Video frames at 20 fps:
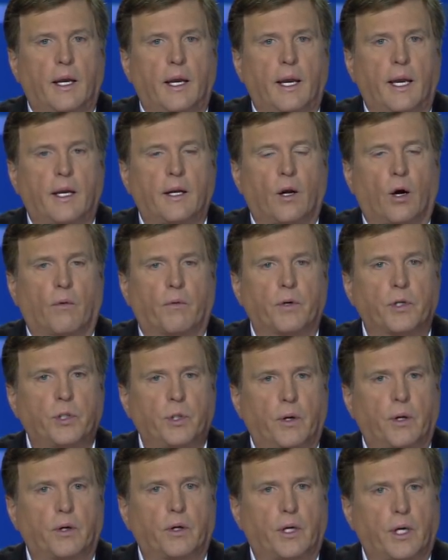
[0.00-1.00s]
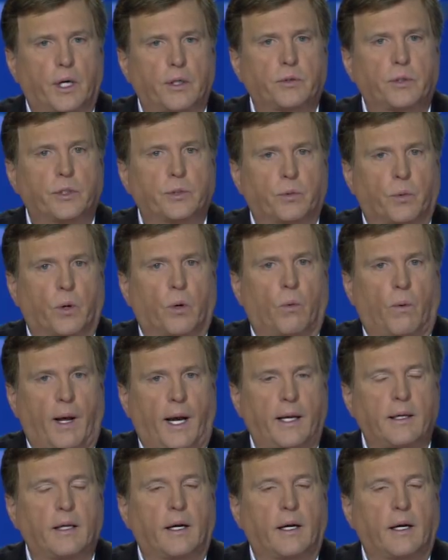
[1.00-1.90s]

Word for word: and in over two hundred countries worldwide.